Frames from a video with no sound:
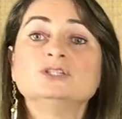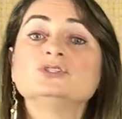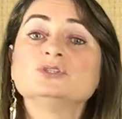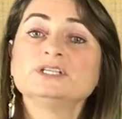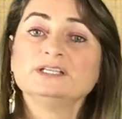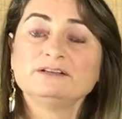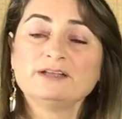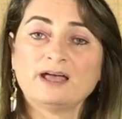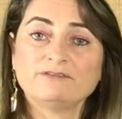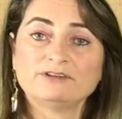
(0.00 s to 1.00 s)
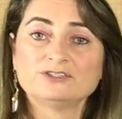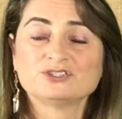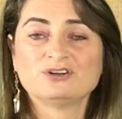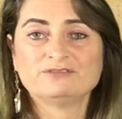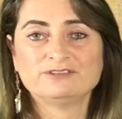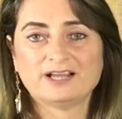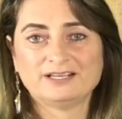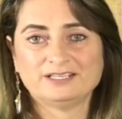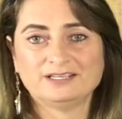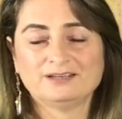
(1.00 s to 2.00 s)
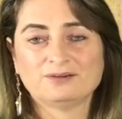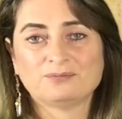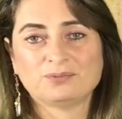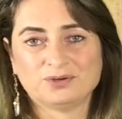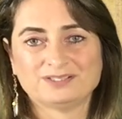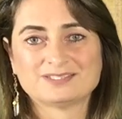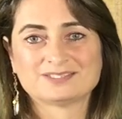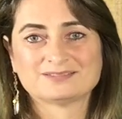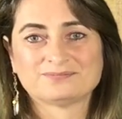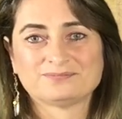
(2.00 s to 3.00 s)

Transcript: to get an average of 90 points.